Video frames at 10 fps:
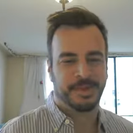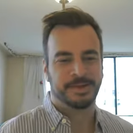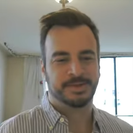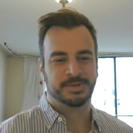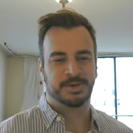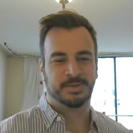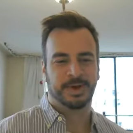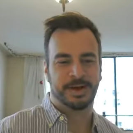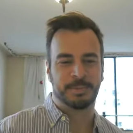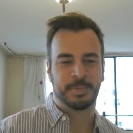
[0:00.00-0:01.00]
So
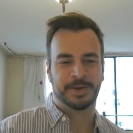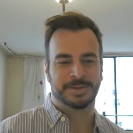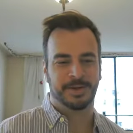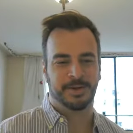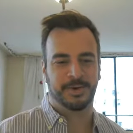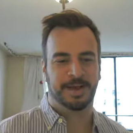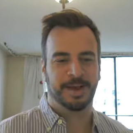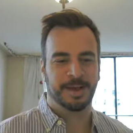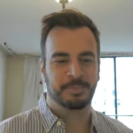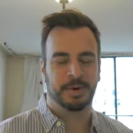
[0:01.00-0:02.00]
a couple weeks ago,
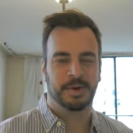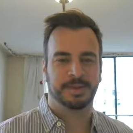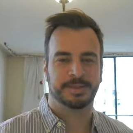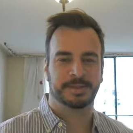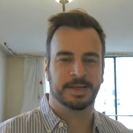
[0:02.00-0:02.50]
I bought